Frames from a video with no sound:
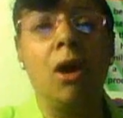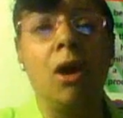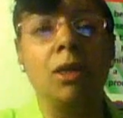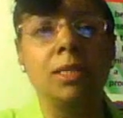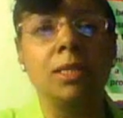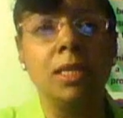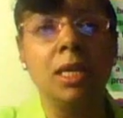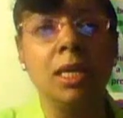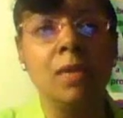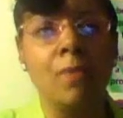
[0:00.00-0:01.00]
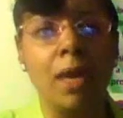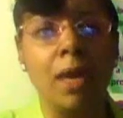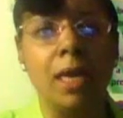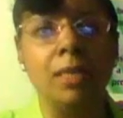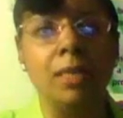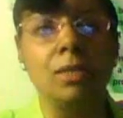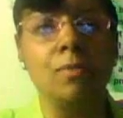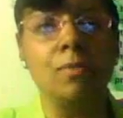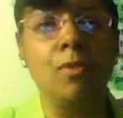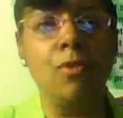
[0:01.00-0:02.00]
are seeking ways to
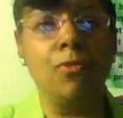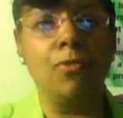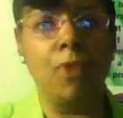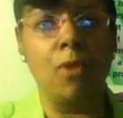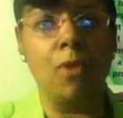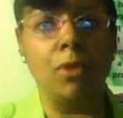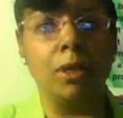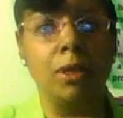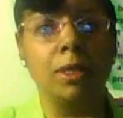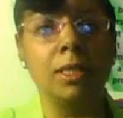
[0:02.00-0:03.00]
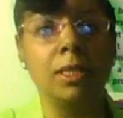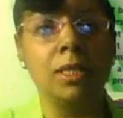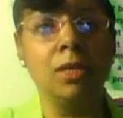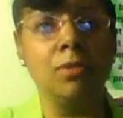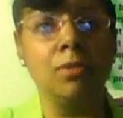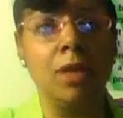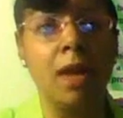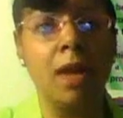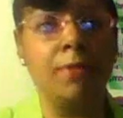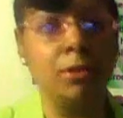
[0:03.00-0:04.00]
move forward, continue the
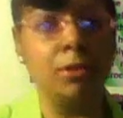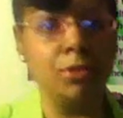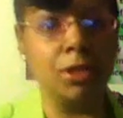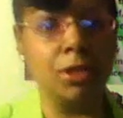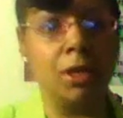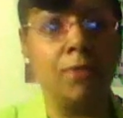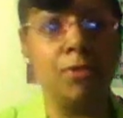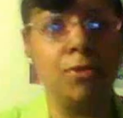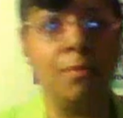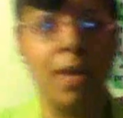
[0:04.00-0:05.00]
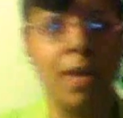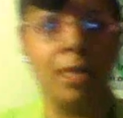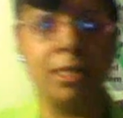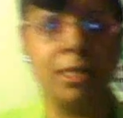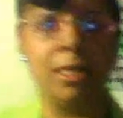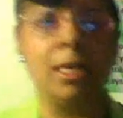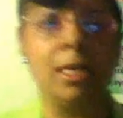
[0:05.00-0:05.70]
evolution of humanity